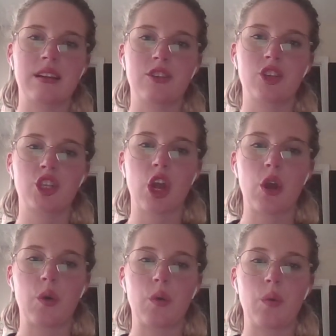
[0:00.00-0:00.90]

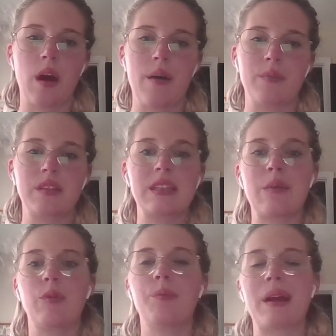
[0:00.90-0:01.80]
show
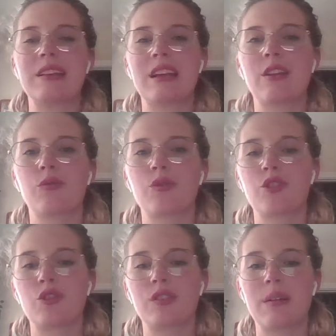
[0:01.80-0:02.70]
stable bending through a
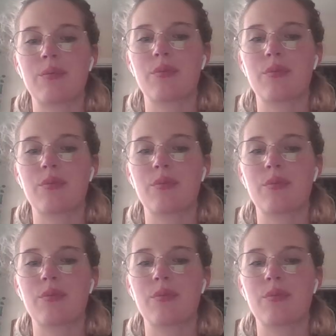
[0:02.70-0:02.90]
two-step